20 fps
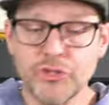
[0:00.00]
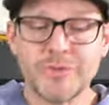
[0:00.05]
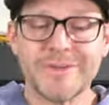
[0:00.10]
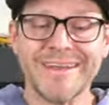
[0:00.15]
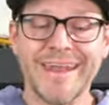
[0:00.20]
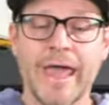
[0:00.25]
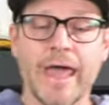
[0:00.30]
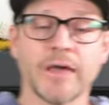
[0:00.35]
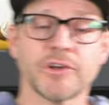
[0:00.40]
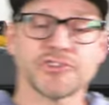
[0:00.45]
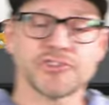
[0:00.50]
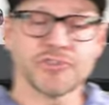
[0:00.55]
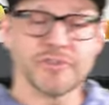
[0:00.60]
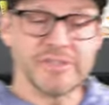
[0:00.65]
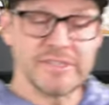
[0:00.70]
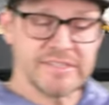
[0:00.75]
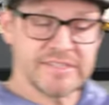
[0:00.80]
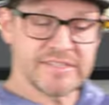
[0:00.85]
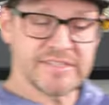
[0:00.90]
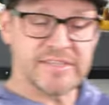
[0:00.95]
You can
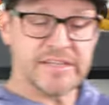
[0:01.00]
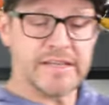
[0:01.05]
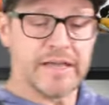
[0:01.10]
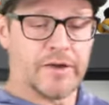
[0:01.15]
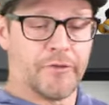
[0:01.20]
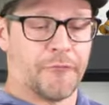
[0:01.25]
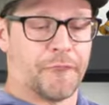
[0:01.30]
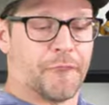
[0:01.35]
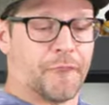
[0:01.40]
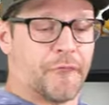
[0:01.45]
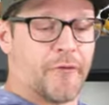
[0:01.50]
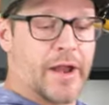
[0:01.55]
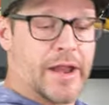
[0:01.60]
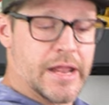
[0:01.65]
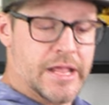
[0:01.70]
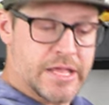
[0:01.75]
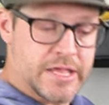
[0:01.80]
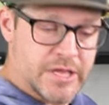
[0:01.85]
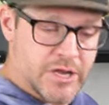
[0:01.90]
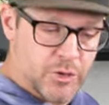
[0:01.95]
actually see it
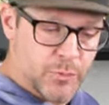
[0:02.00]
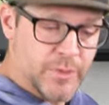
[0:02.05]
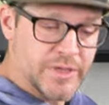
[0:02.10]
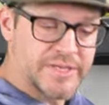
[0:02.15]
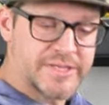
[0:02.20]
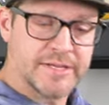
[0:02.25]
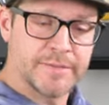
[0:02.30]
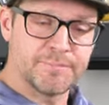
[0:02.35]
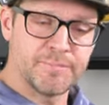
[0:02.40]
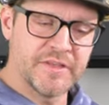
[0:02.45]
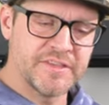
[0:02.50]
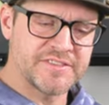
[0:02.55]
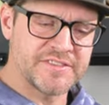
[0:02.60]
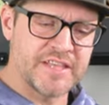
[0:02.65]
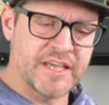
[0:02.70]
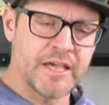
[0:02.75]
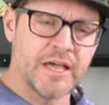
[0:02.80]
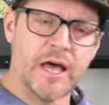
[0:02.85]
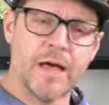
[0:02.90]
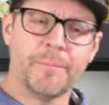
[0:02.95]
right here. We tip this
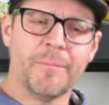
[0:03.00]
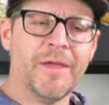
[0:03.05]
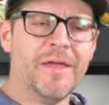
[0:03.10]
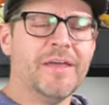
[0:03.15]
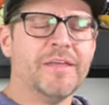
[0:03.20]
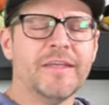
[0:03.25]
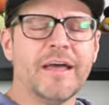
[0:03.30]
thing up.